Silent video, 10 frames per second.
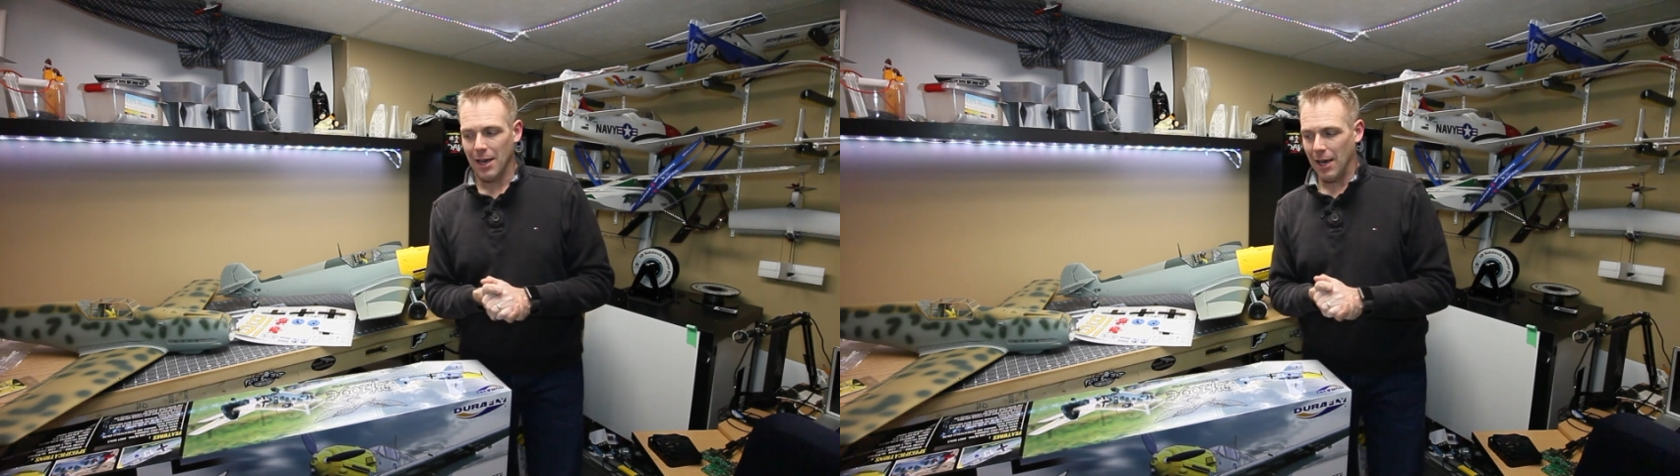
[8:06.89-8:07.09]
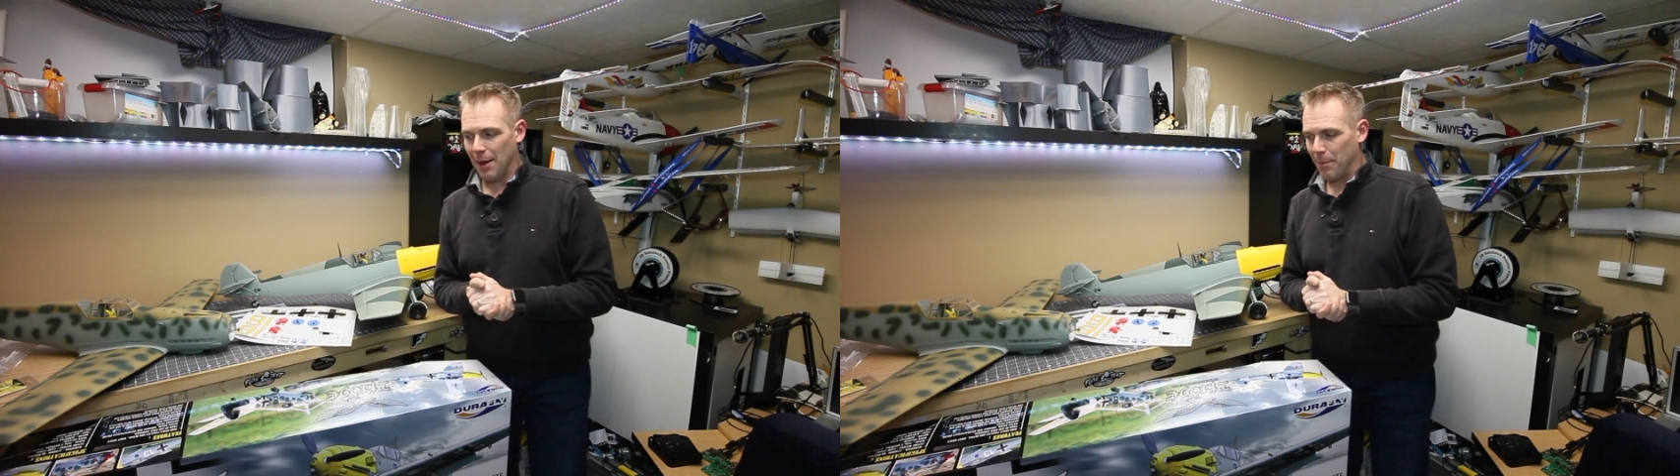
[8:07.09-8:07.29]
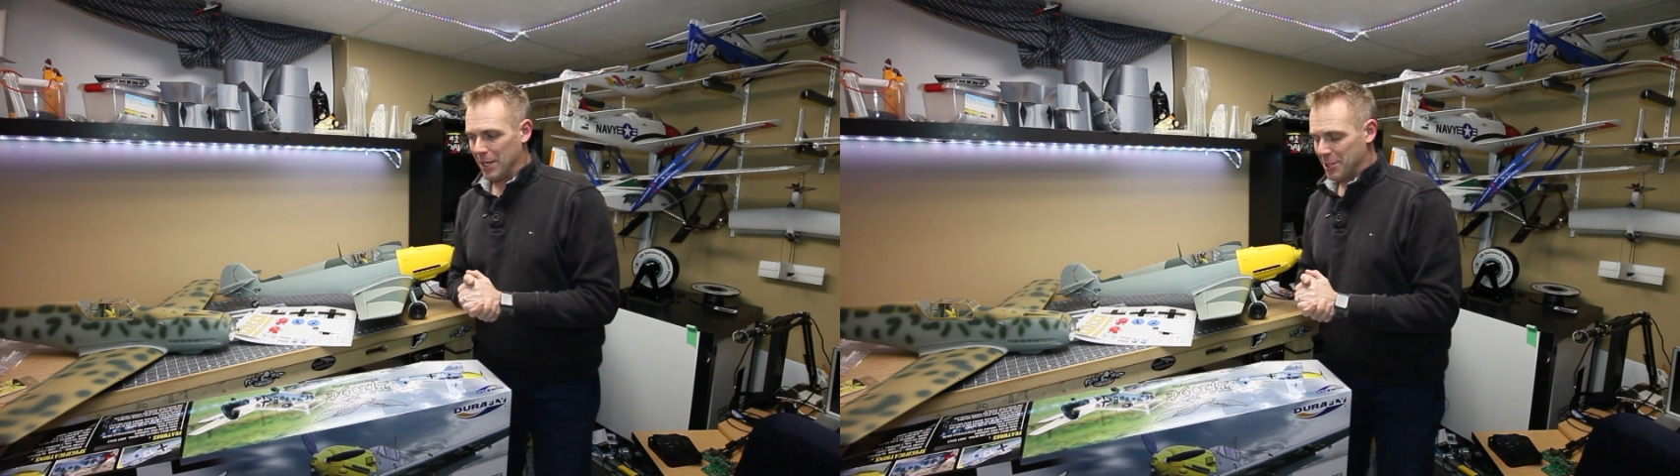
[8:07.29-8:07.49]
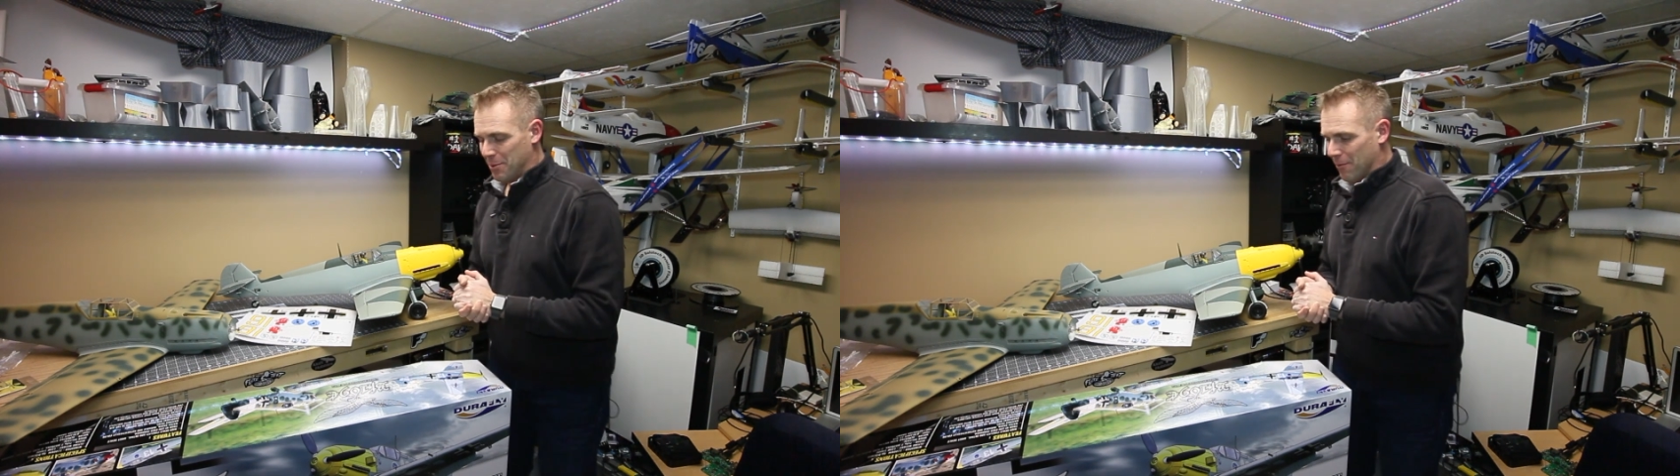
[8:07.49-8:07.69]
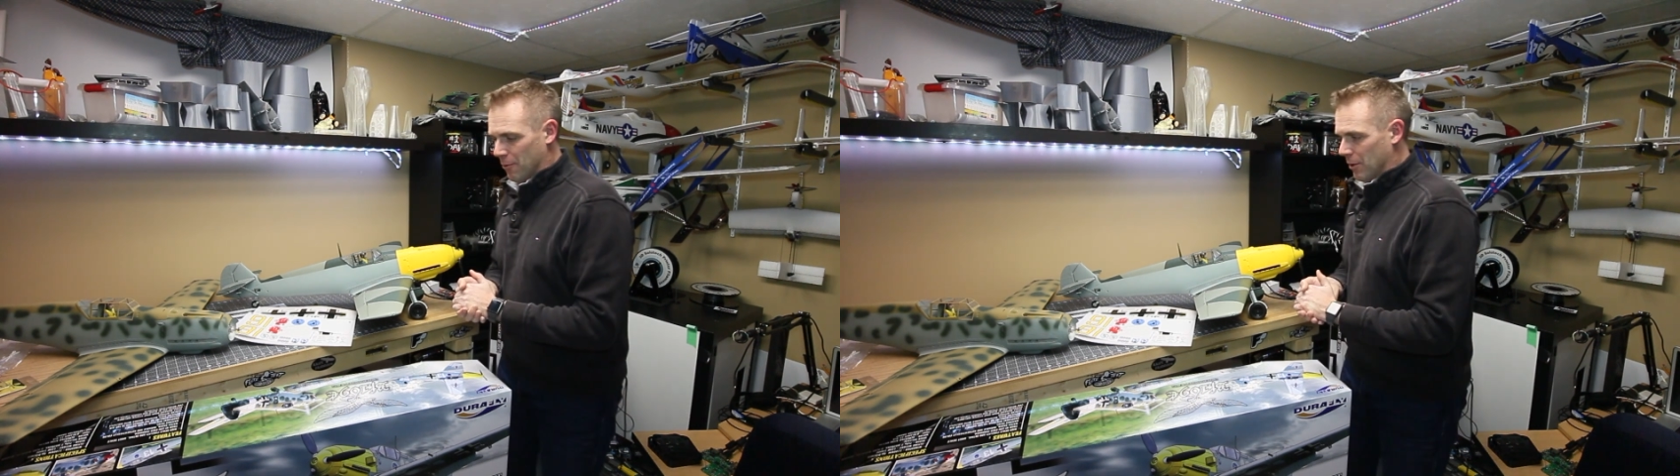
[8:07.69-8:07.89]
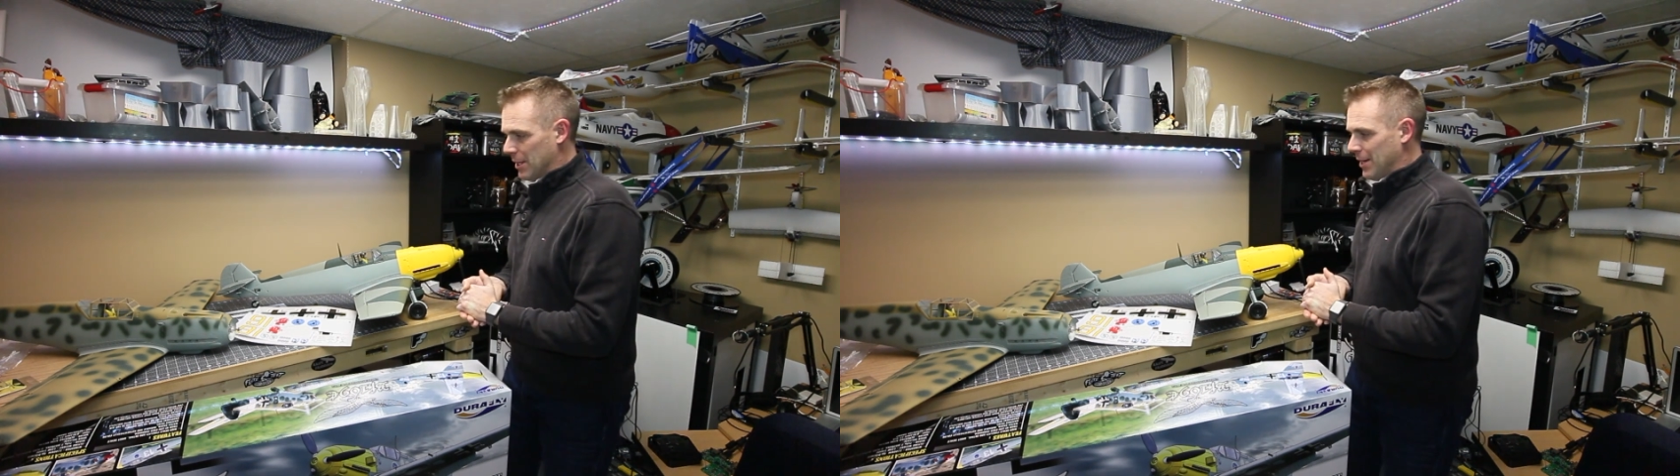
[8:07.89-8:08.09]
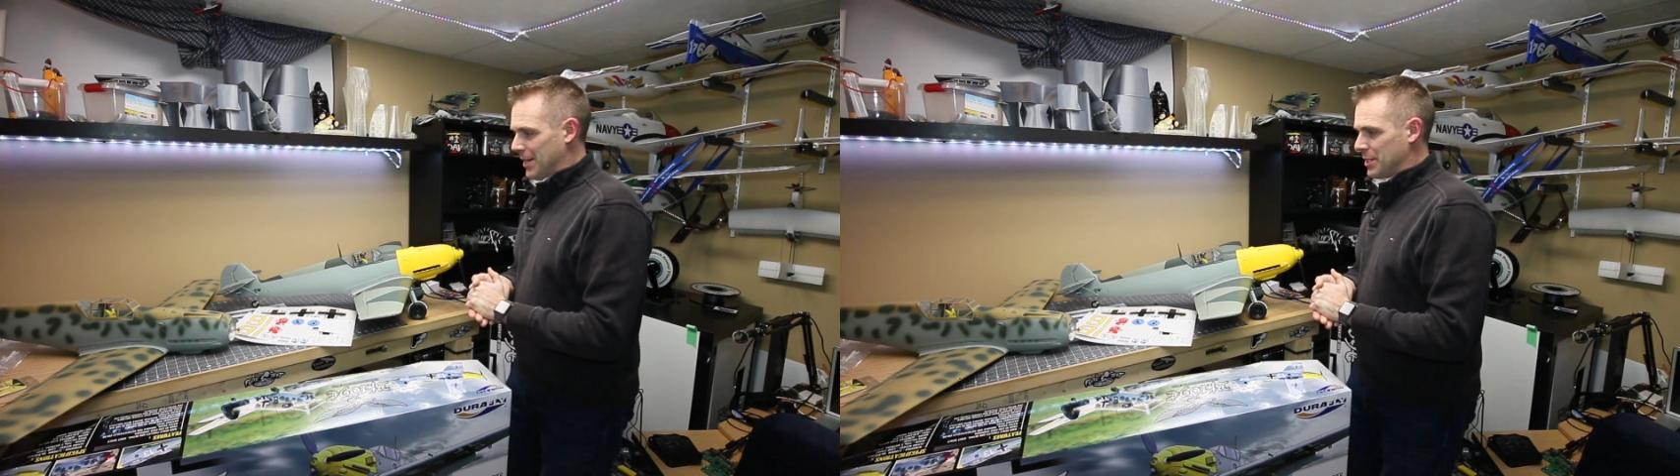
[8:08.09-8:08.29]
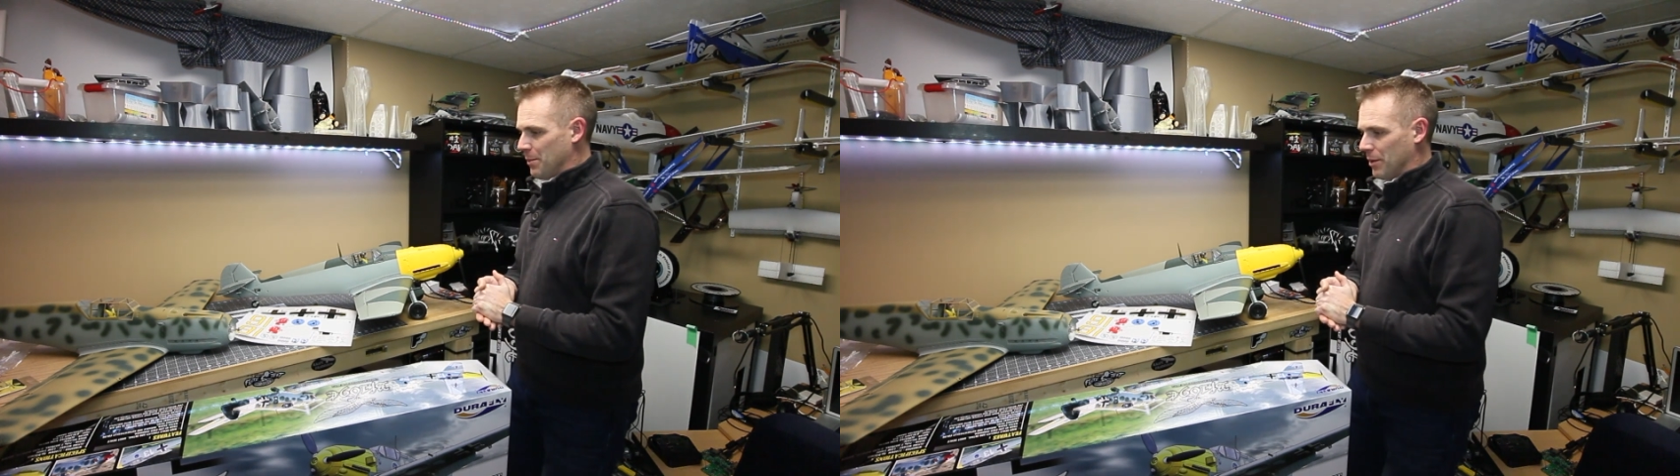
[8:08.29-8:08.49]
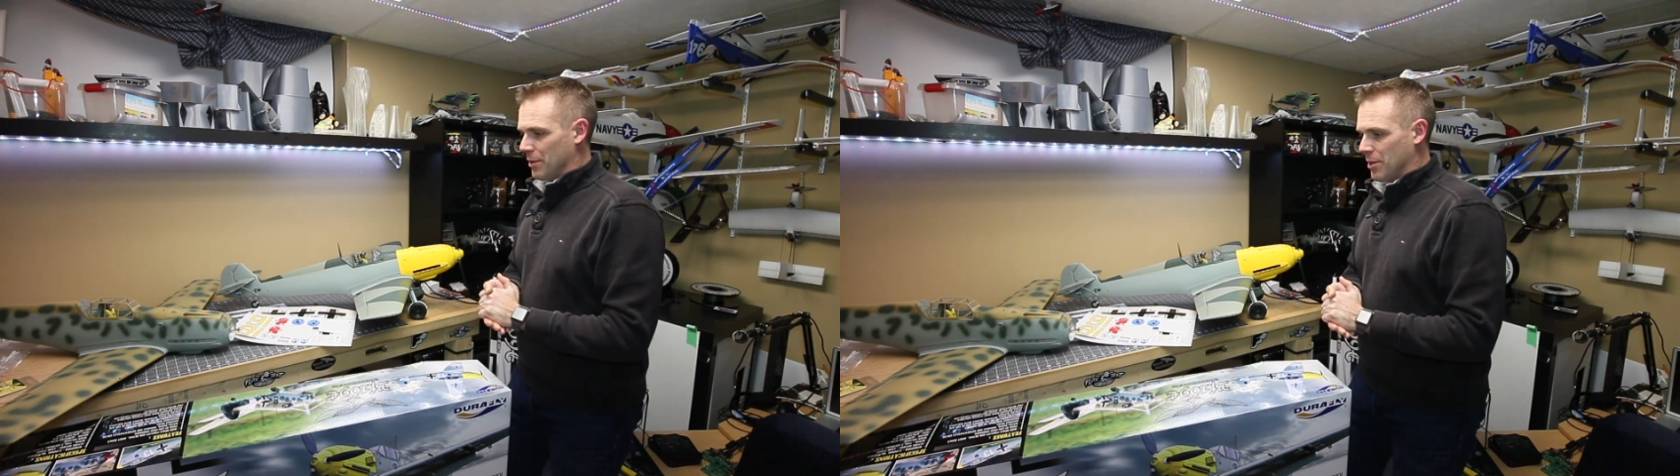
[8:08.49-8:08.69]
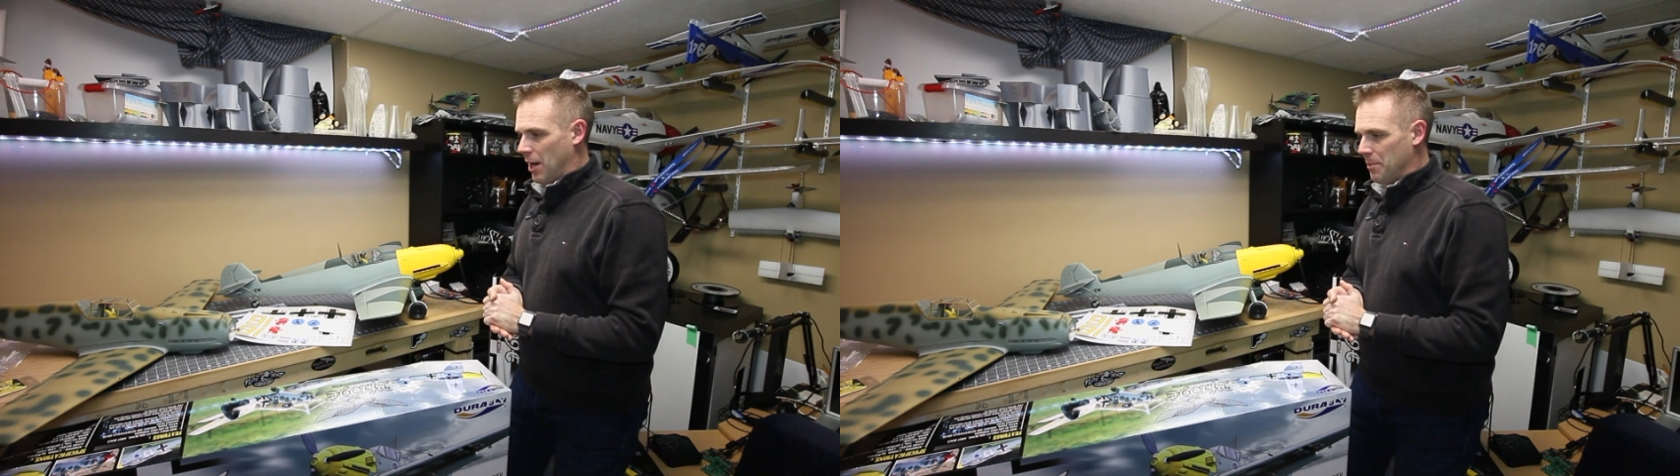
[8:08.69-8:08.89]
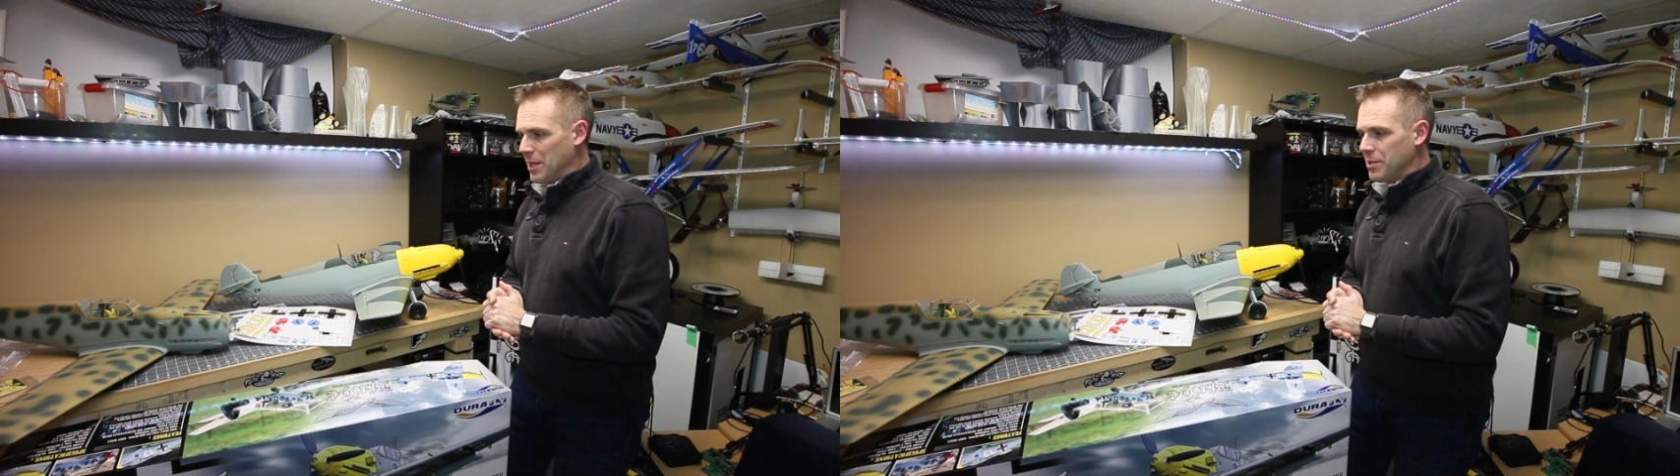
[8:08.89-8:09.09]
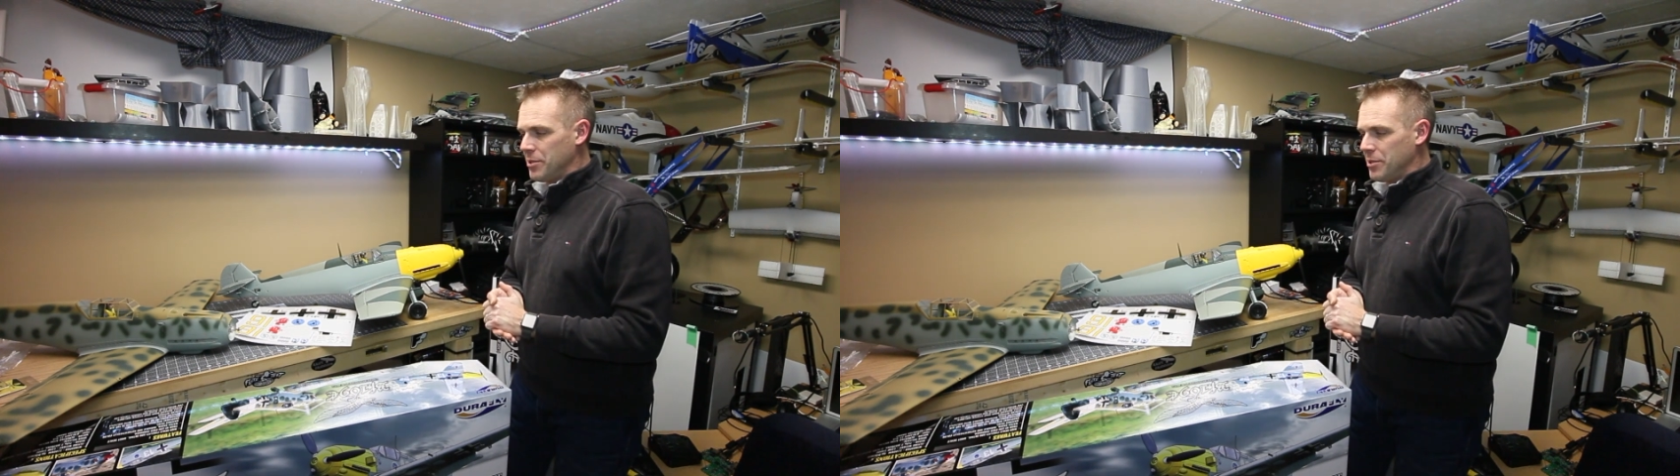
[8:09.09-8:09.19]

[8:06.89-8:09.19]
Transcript: Uh, but he's been really nice about the timings.